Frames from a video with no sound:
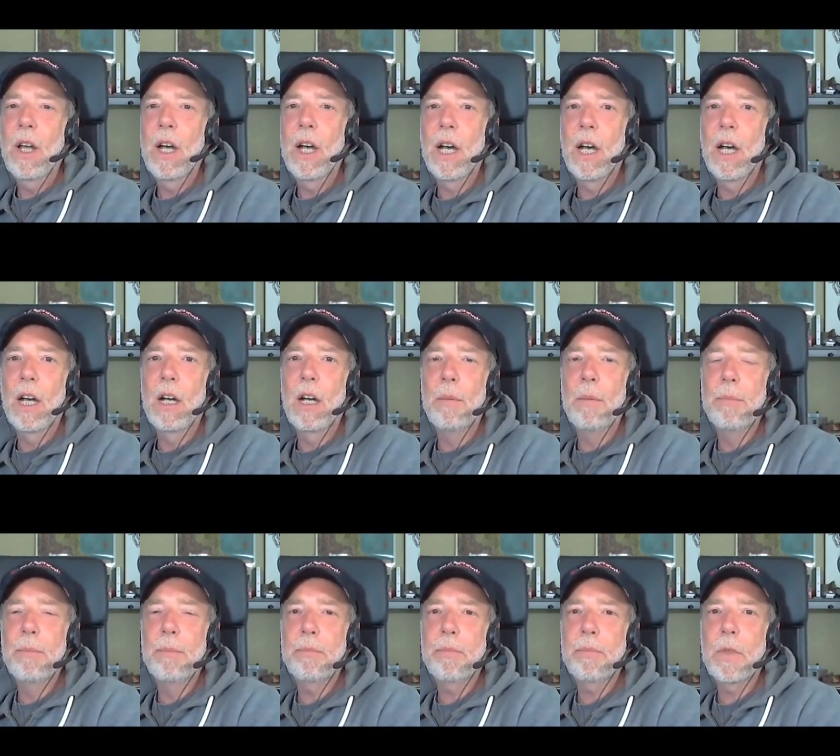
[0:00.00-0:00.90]

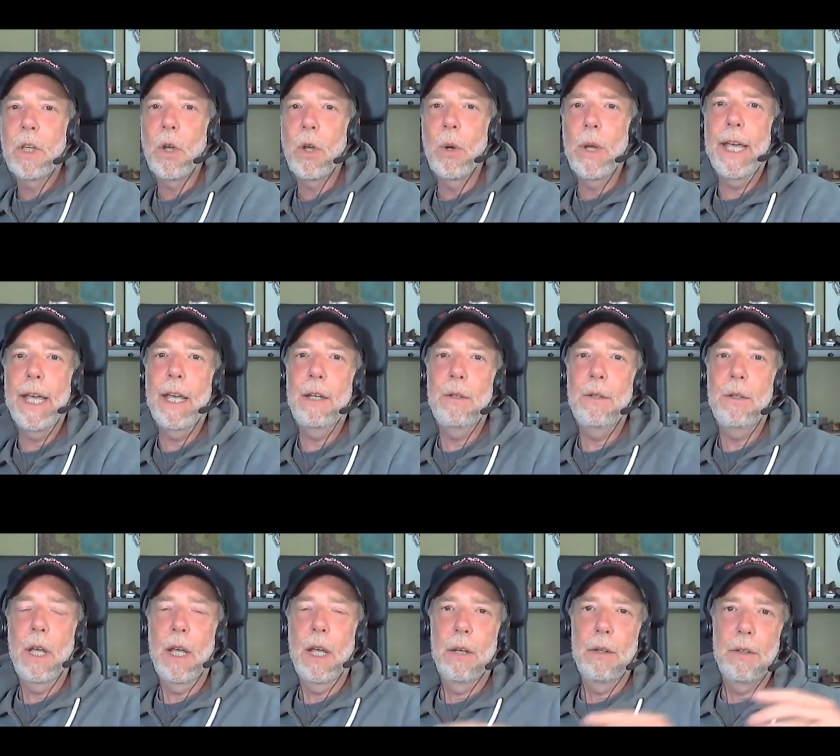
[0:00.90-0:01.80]
um, go
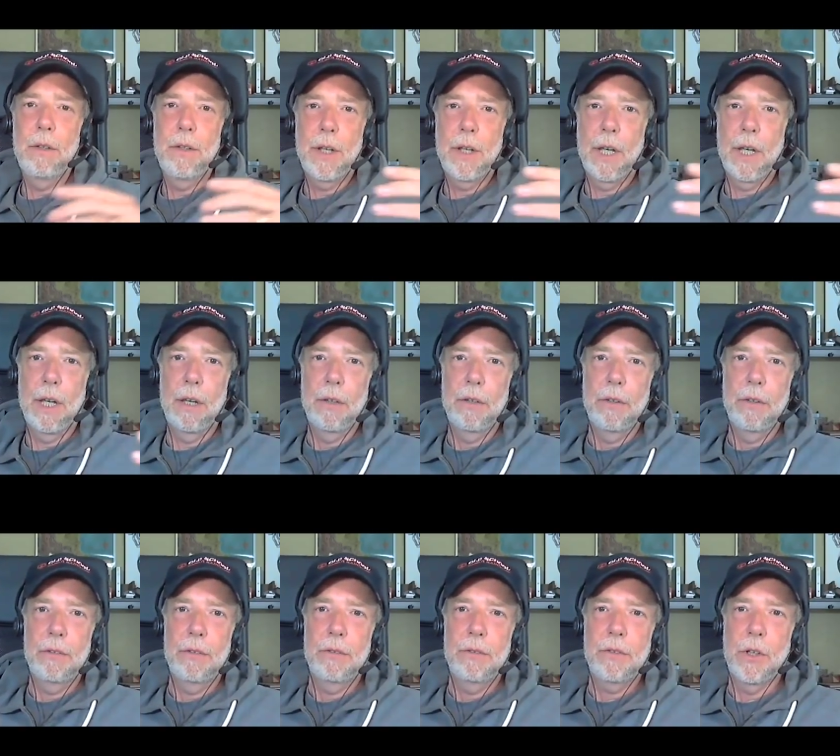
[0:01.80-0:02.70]
ahead and uh,
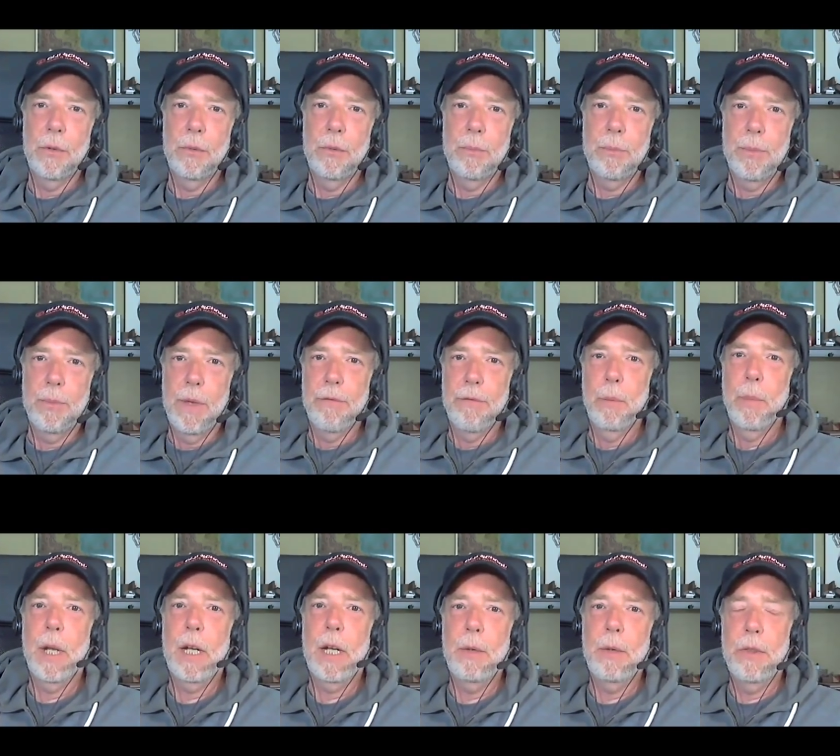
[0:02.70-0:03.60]
so
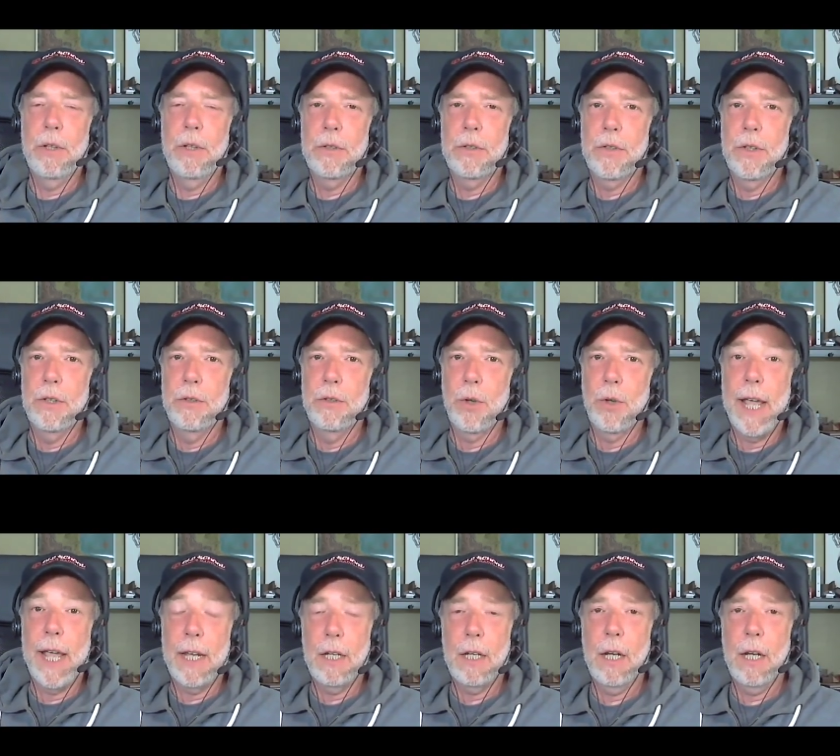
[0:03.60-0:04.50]
everybody, there's the
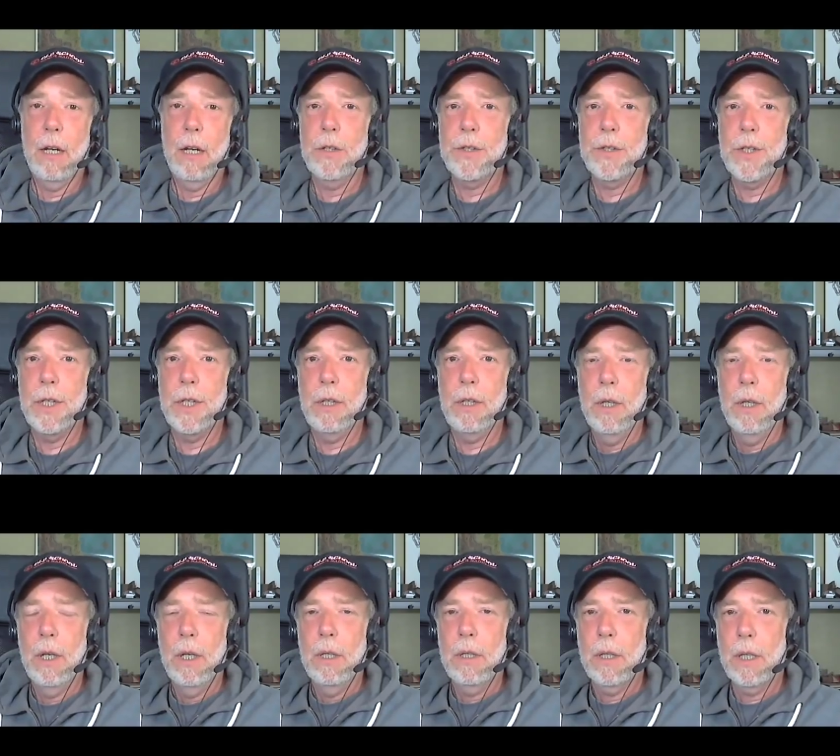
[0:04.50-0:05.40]
Dragon Heresy
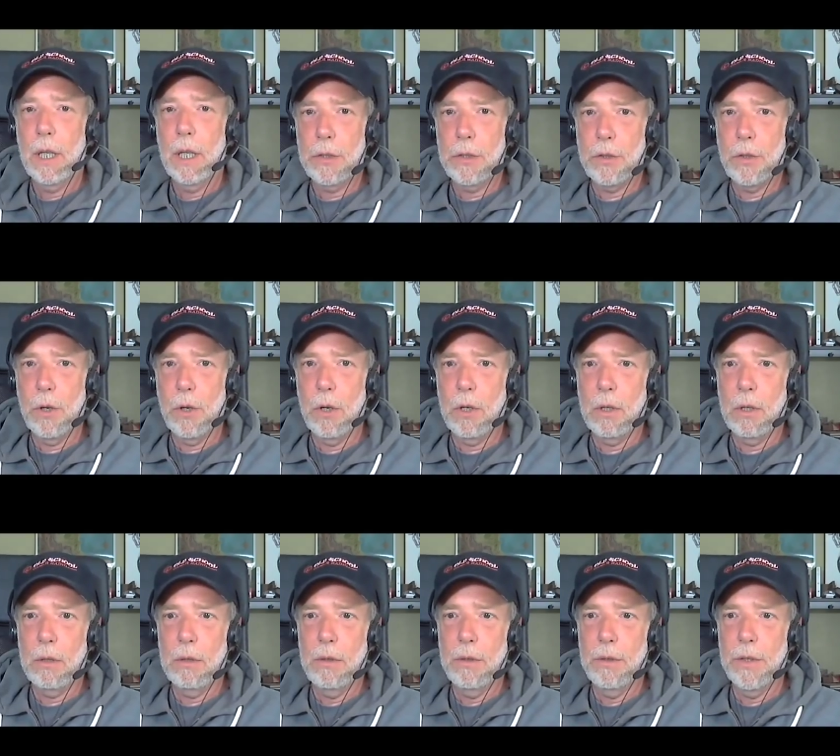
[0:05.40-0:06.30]

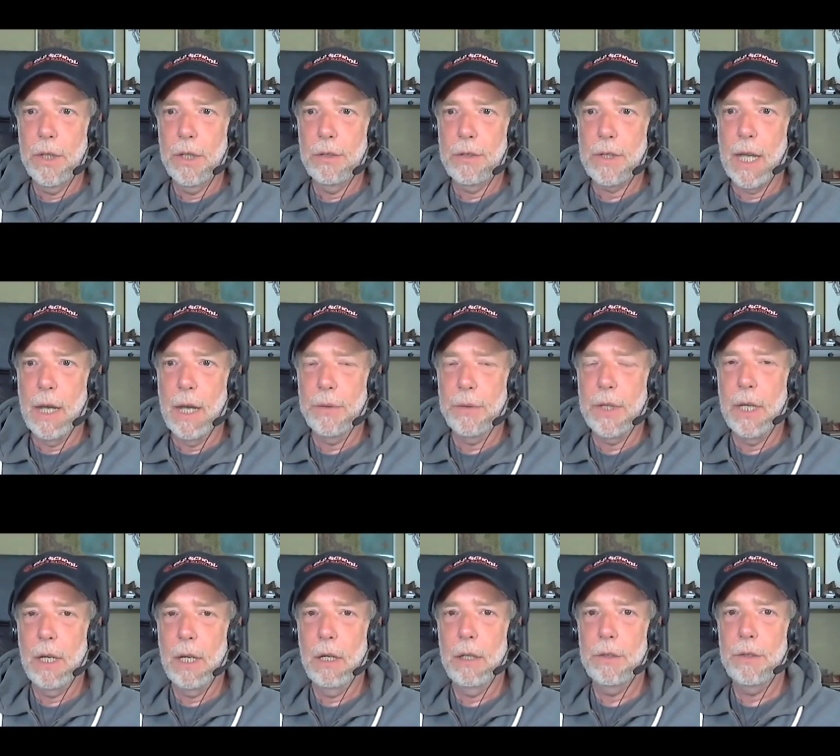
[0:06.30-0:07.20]
Kickstarter that is out
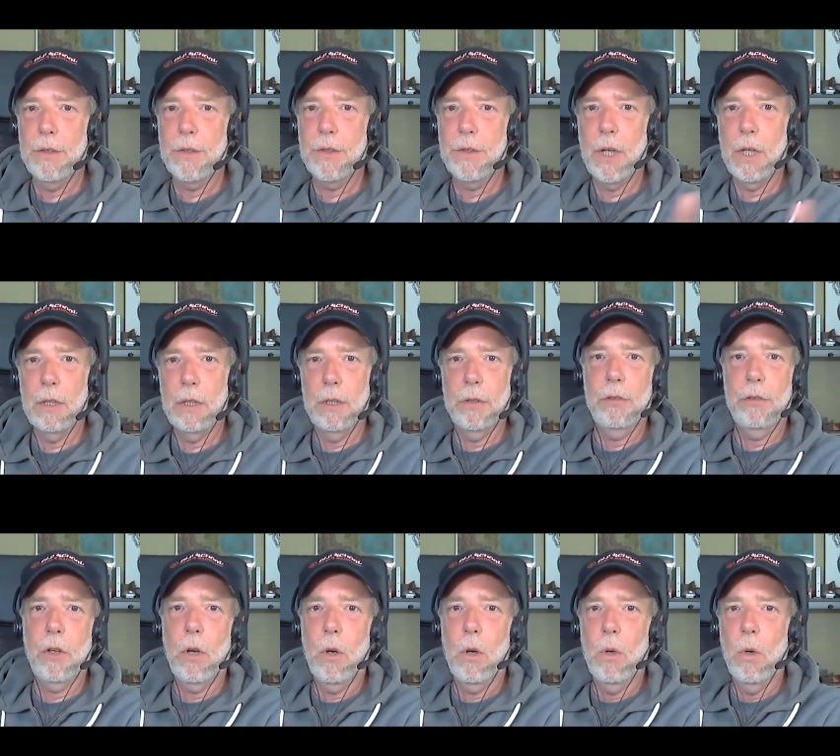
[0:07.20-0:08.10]
there. It's Douglas
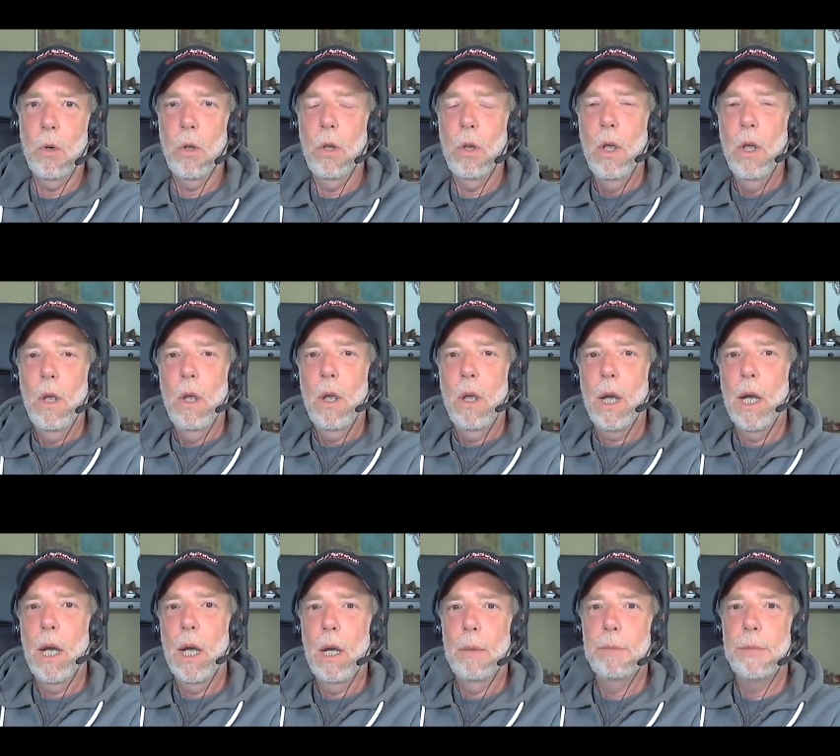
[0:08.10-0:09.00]
Cole.
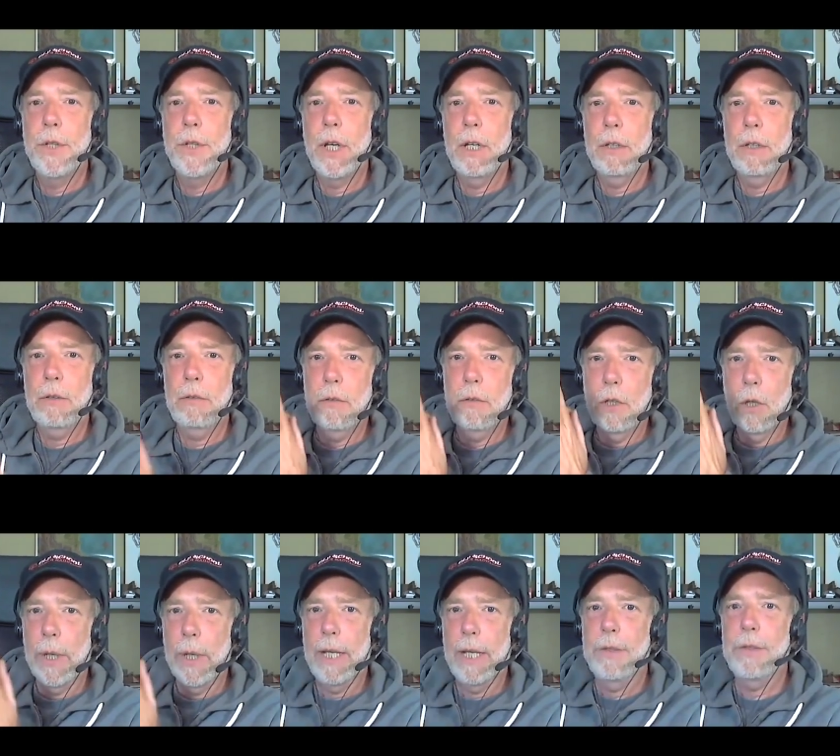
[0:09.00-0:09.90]
Um, Doug,
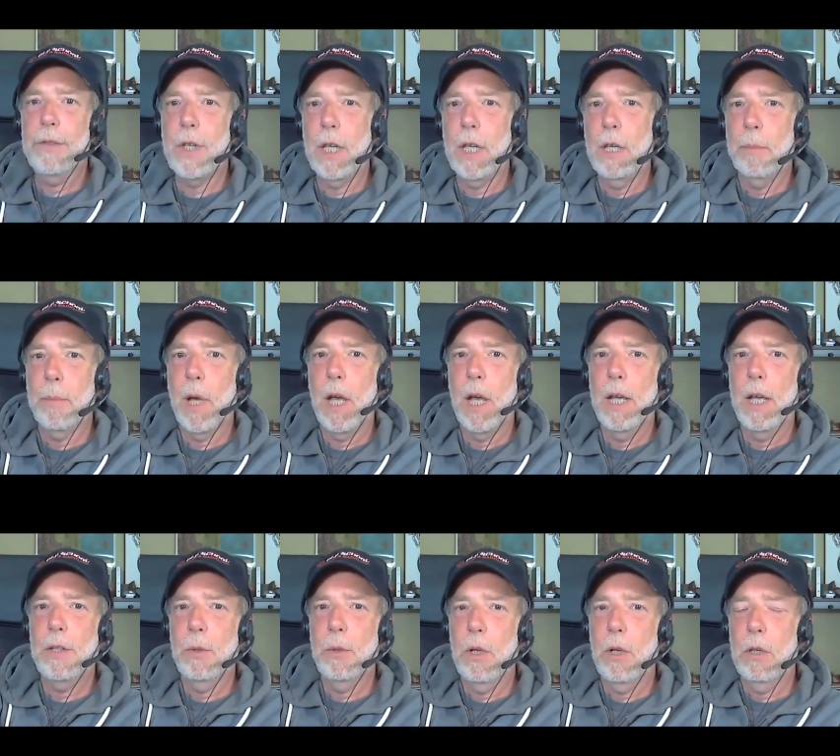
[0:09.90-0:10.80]
go ahead and say
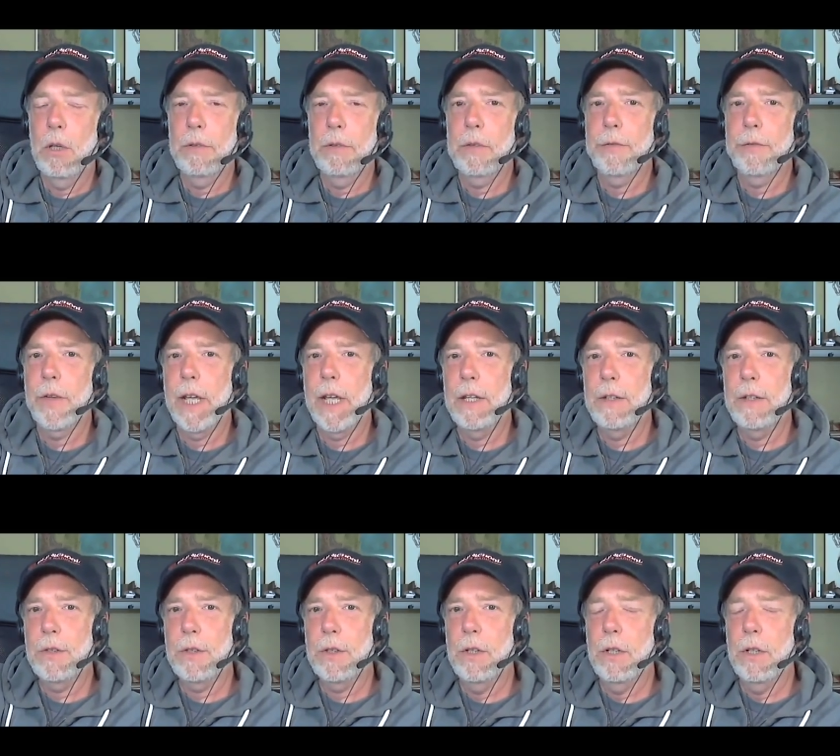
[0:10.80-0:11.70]
goodbye to all of your
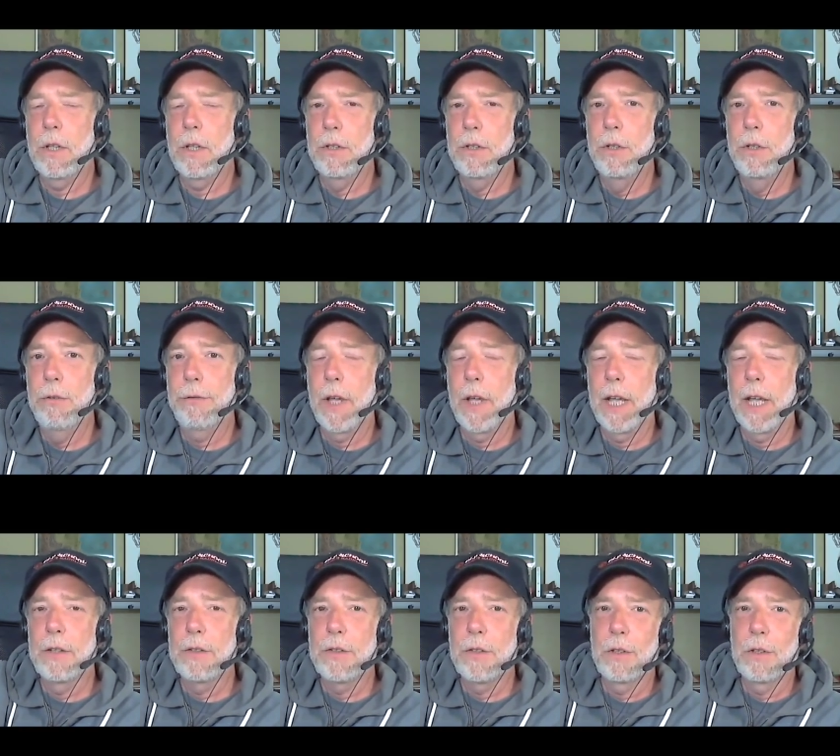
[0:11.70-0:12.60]
fans and the new
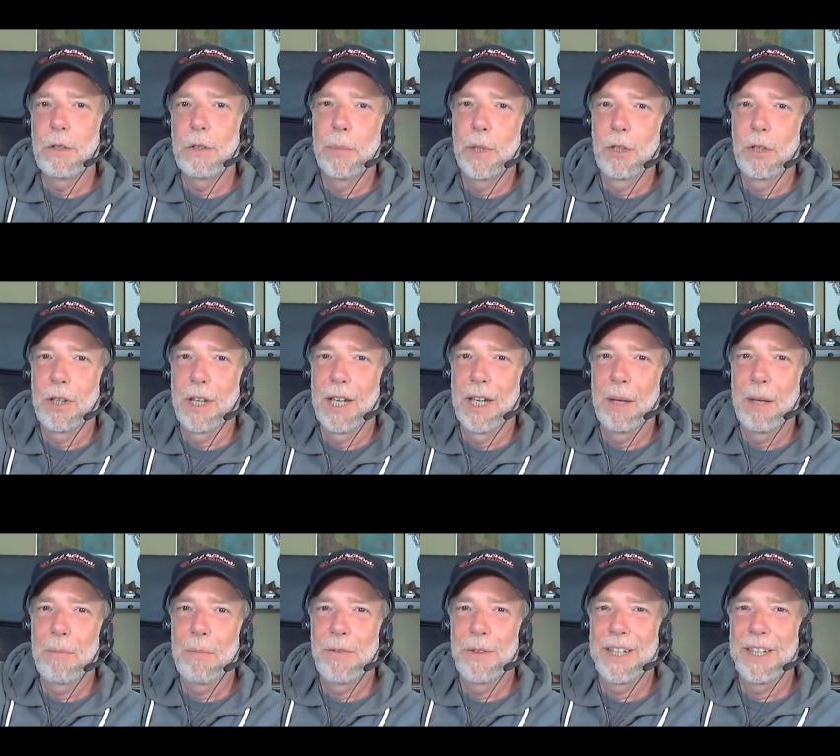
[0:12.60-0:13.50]
fans that you're building
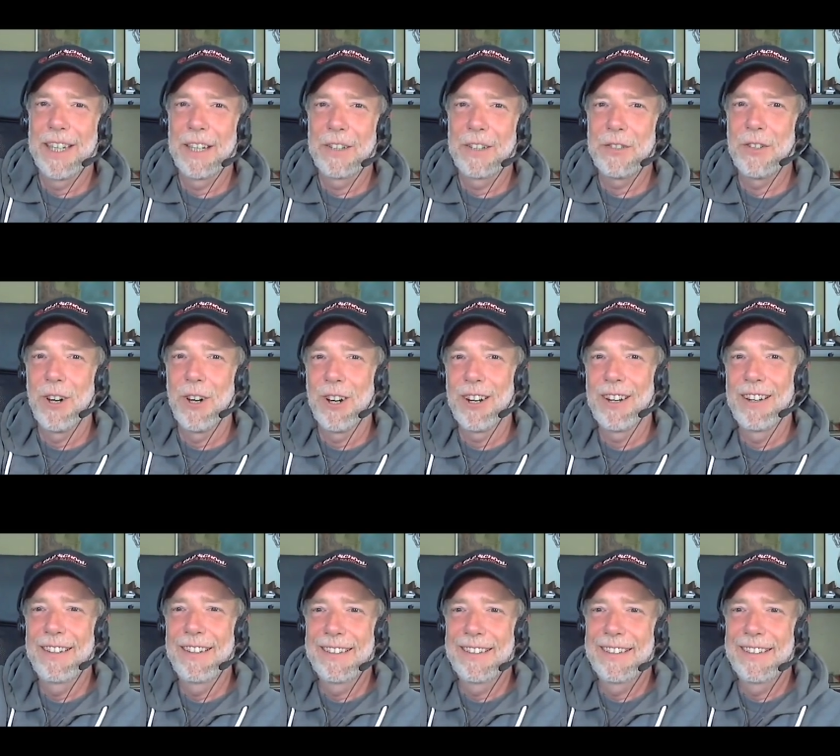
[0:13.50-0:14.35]
up for the Kickstarter.